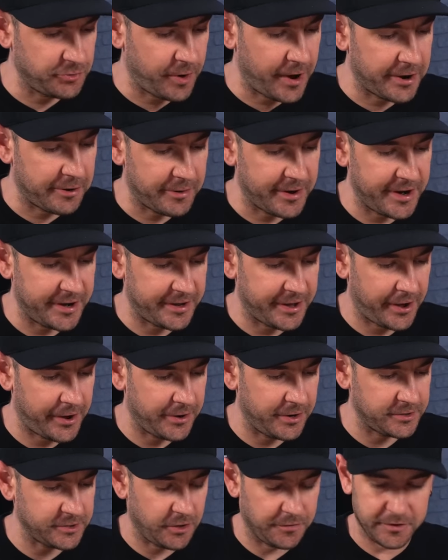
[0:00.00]
rotary
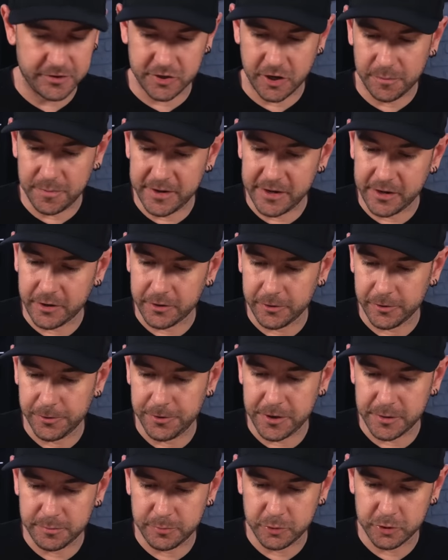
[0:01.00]
encoders on the top,
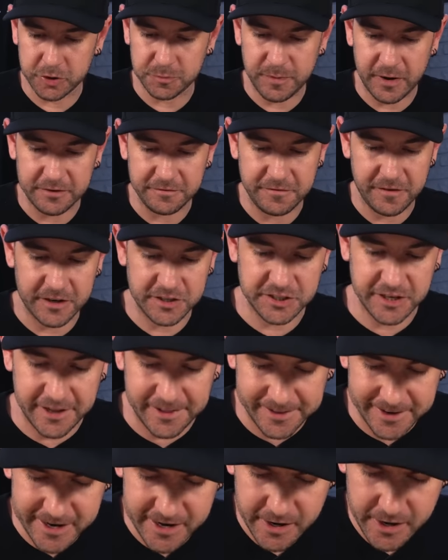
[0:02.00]
including push button
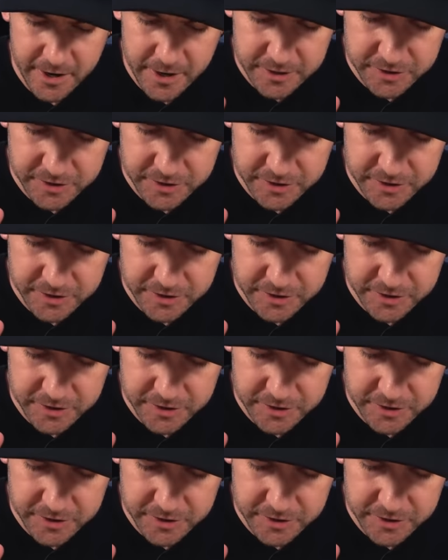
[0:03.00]
functionality.